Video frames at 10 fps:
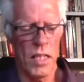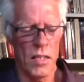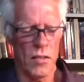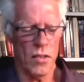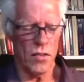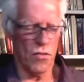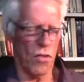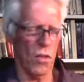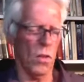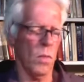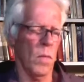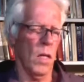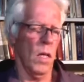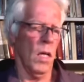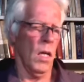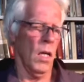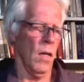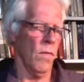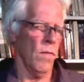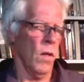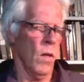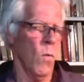It's a struggle of